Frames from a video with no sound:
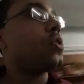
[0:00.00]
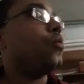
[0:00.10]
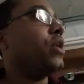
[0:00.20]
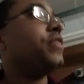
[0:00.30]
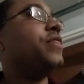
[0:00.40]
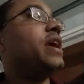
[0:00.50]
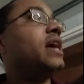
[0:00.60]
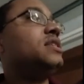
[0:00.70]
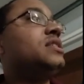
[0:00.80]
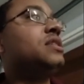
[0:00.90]
with
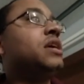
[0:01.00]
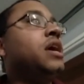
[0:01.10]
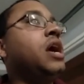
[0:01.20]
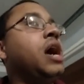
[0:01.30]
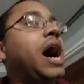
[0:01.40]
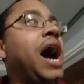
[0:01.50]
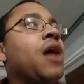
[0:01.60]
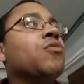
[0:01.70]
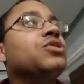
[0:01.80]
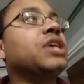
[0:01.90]
this,
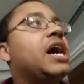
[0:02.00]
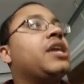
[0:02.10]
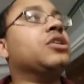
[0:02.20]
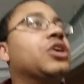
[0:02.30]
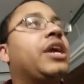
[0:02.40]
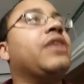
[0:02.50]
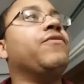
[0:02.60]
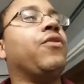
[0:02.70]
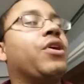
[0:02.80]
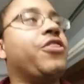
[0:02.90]
I was kind of looking
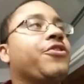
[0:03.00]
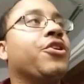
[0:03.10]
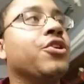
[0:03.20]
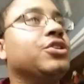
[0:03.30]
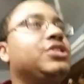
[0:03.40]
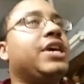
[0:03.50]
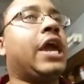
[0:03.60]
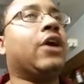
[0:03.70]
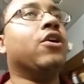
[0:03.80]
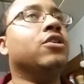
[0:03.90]
for a third
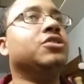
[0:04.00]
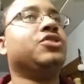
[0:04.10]
single,